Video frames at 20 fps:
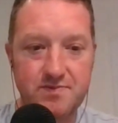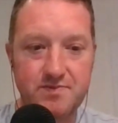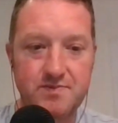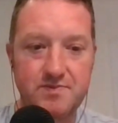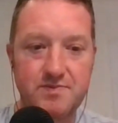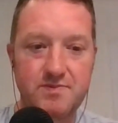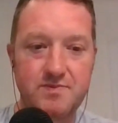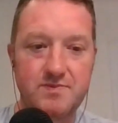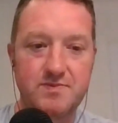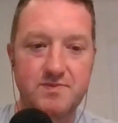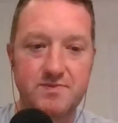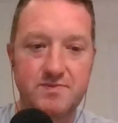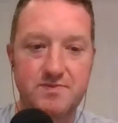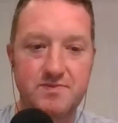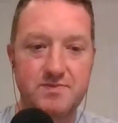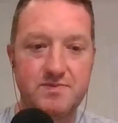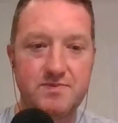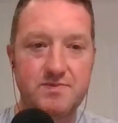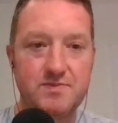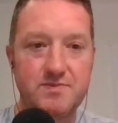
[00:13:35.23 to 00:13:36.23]

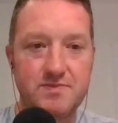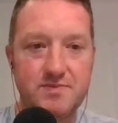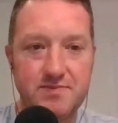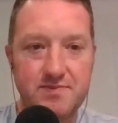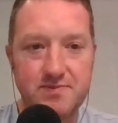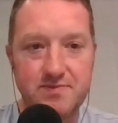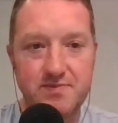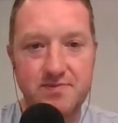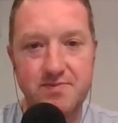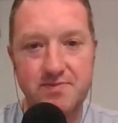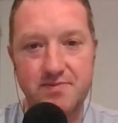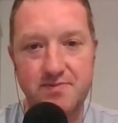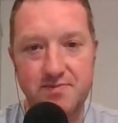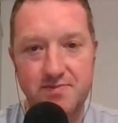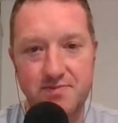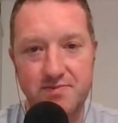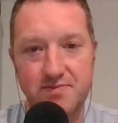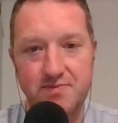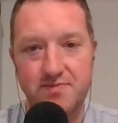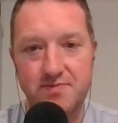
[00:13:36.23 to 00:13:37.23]

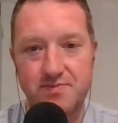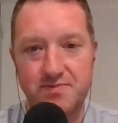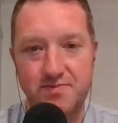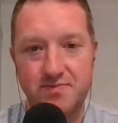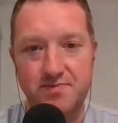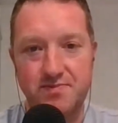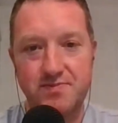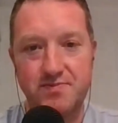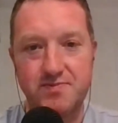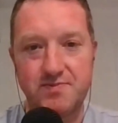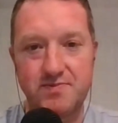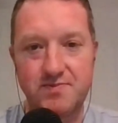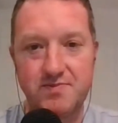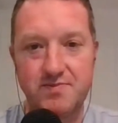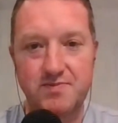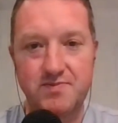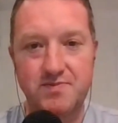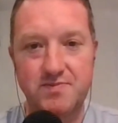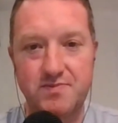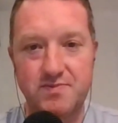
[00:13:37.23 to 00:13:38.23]

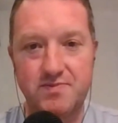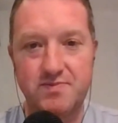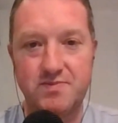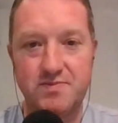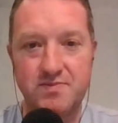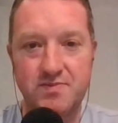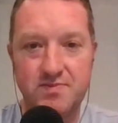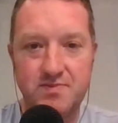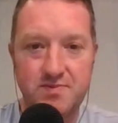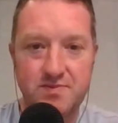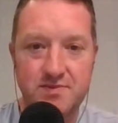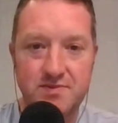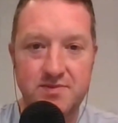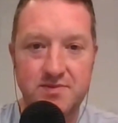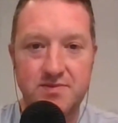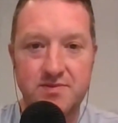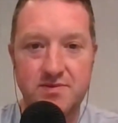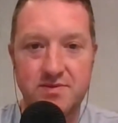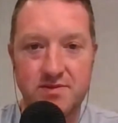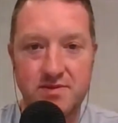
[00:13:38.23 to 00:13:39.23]

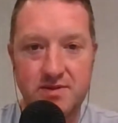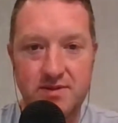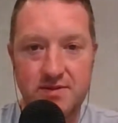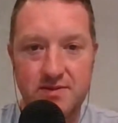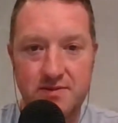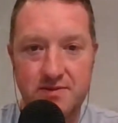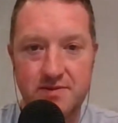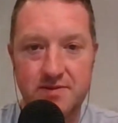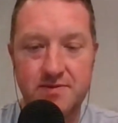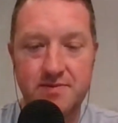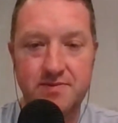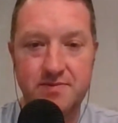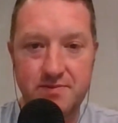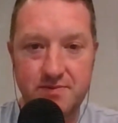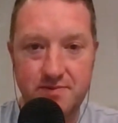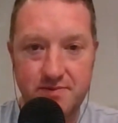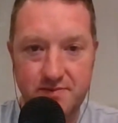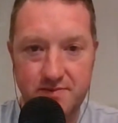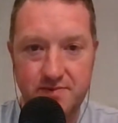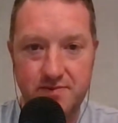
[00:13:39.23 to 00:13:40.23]

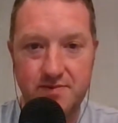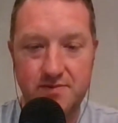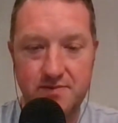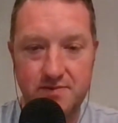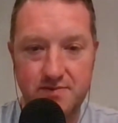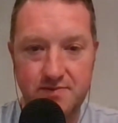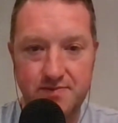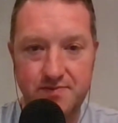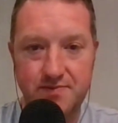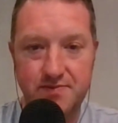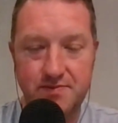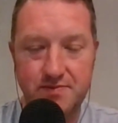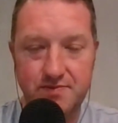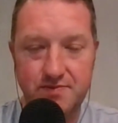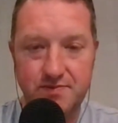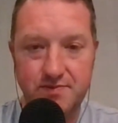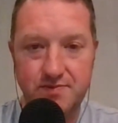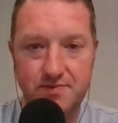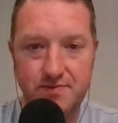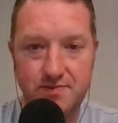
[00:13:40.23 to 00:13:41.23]

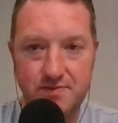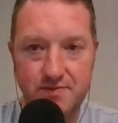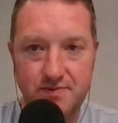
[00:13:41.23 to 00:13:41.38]
This person isn't speaking.